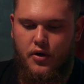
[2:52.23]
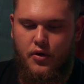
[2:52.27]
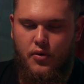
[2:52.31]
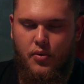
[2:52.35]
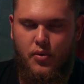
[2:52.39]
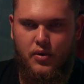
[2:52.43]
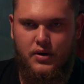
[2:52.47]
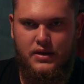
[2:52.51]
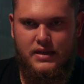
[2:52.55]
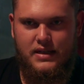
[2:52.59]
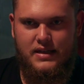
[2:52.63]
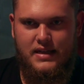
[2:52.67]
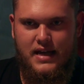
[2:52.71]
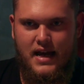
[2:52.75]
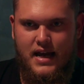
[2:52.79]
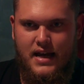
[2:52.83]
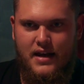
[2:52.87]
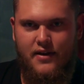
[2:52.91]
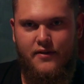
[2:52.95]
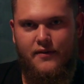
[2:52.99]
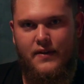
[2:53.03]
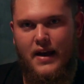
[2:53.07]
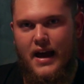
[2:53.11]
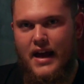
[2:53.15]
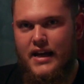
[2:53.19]

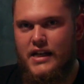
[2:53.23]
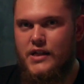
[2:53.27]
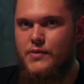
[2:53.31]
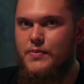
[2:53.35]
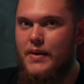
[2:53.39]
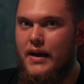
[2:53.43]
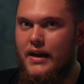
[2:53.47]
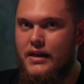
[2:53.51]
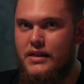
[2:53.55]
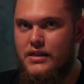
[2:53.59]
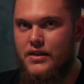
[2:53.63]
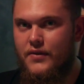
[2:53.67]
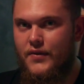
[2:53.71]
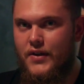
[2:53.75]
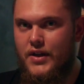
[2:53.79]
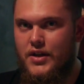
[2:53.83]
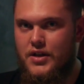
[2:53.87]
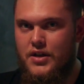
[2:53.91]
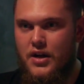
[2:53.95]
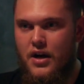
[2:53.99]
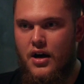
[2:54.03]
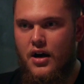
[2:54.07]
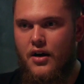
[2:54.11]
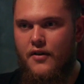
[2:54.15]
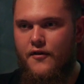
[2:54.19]
quantitative aspects of
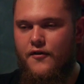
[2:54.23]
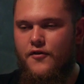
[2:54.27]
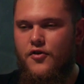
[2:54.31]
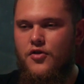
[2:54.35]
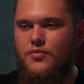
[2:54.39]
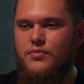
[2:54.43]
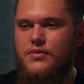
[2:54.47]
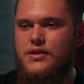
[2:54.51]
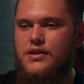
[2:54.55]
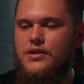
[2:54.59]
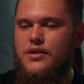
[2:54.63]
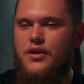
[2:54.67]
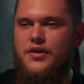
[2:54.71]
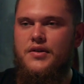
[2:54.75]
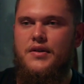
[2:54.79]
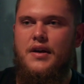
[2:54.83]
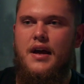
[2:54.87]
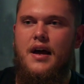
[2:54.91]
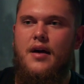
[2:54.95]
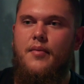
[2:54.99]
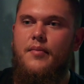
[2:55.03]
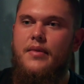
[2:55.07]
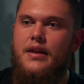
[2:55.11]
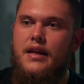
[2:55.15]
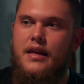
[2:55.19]
each art form. So
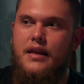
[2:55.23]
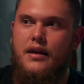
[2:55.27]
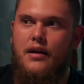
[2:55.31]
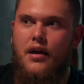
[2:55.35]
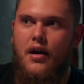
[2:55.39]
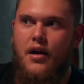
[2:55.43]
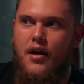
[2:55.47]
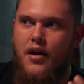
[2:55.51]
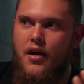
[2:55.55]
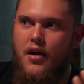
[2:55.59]
how many,